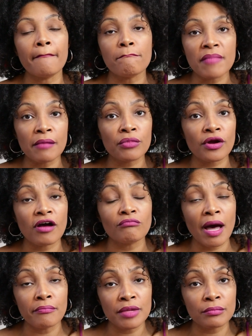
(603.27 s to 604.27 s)
a member
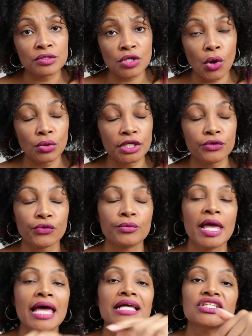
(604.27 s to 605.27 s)
of my members only
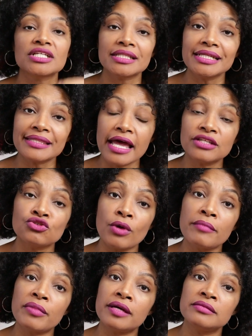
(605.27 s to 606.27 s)
group. Click that
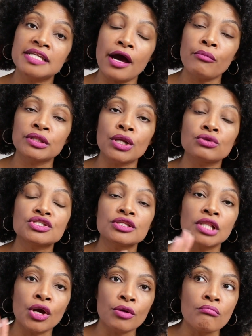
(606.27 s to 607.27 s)
join button down below
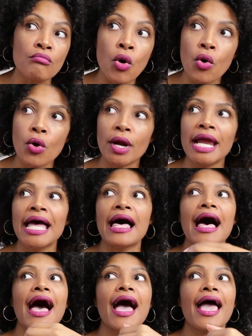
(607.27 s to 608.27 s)
to learn more.
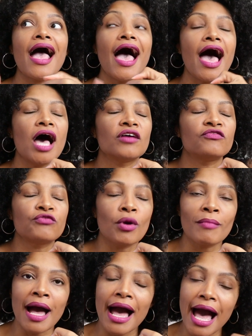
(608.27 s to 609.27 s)
I have,
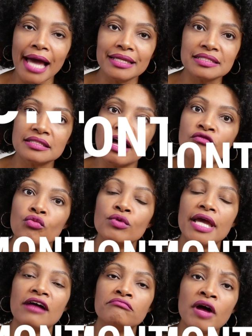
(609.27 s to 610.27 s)
for my highest level,
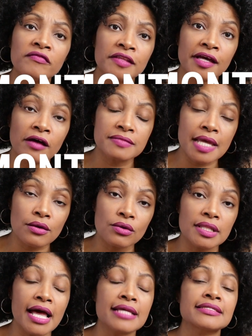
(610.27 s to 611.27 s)
we have monthly
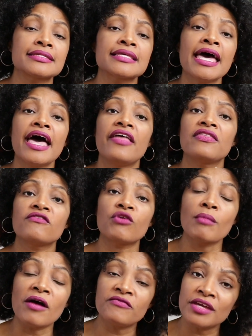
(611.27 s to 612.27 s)
upcycle classes, and then
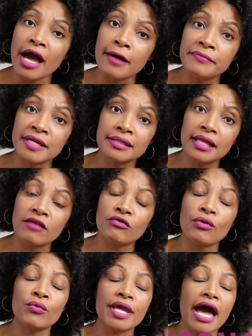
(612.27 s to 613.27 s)
for my V I P
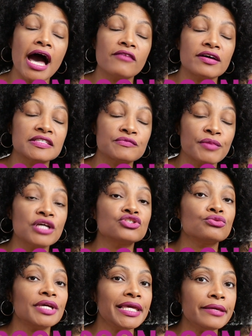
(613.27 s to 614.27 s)
level, we have a
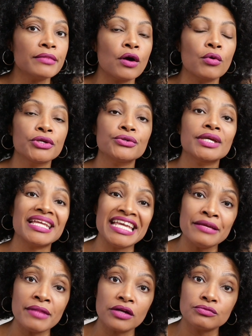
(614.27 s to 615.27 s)
special email where you can
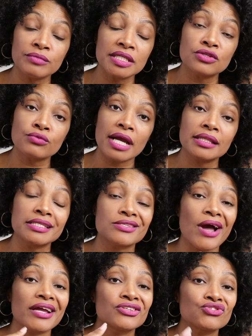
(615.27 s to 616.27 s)
email me directly
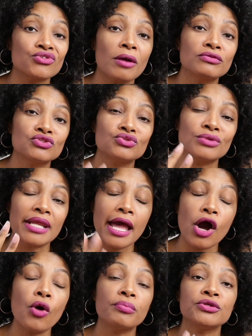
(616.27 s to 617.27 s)
so I can troubleshoot and
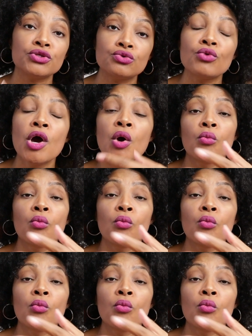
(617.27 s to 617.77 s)
help you